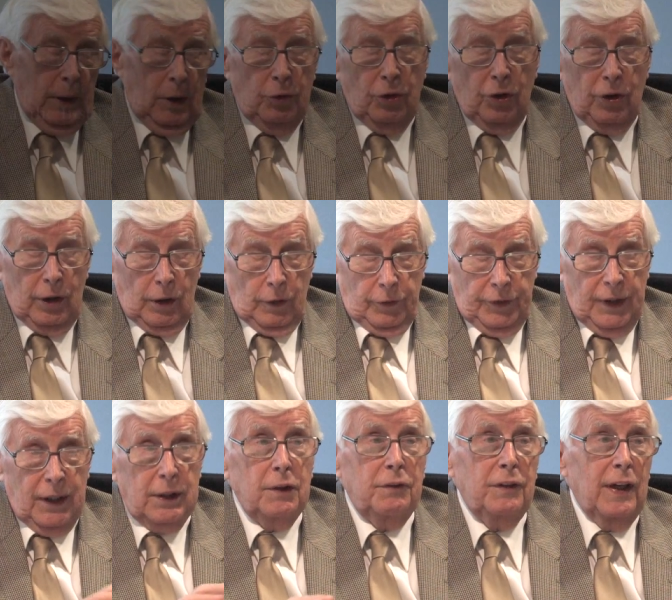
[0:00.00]
Oude Delft
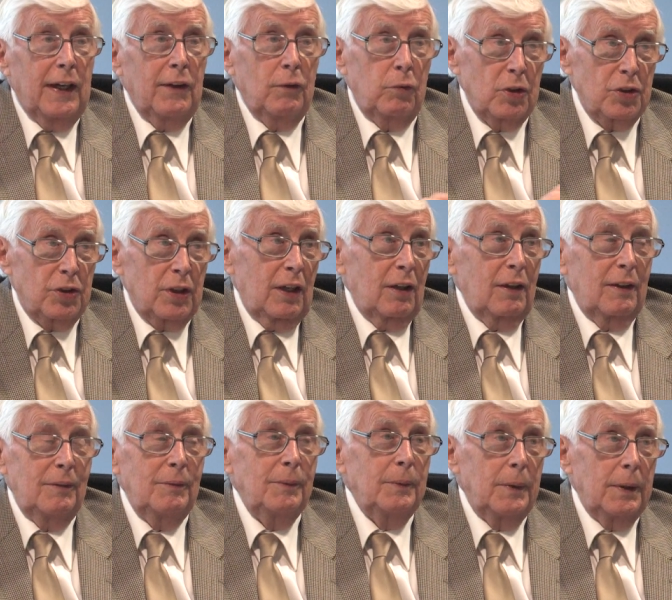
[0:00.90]
95 was
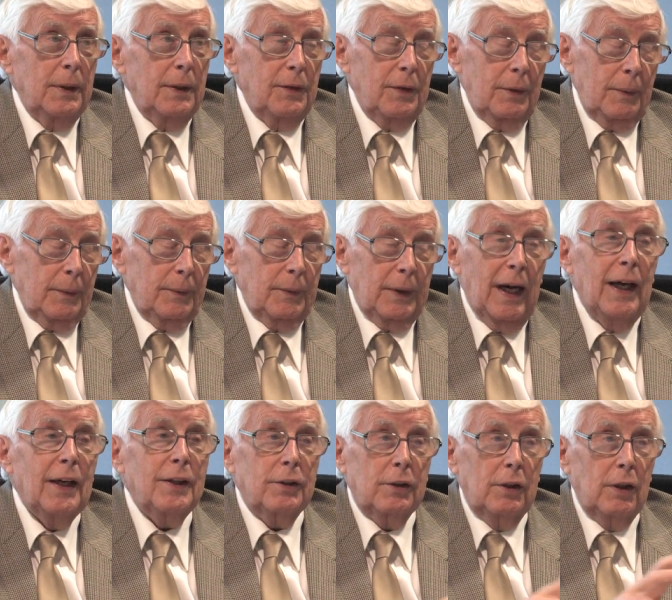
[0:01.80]
our,
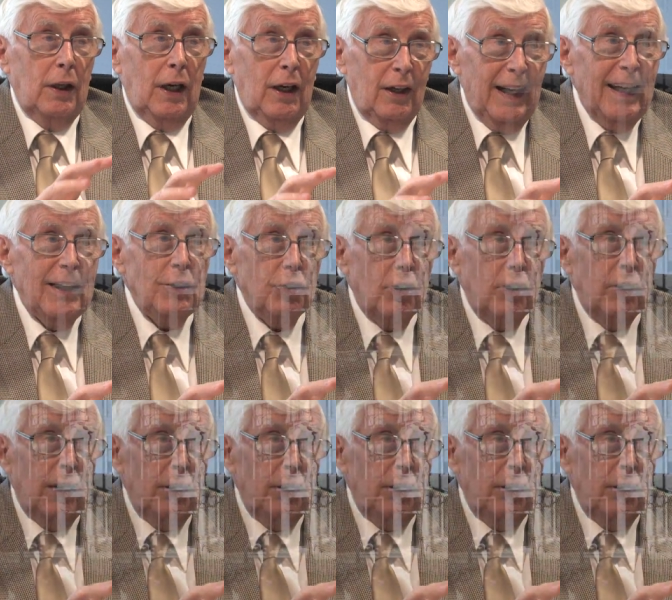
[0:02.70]
heart, our lecture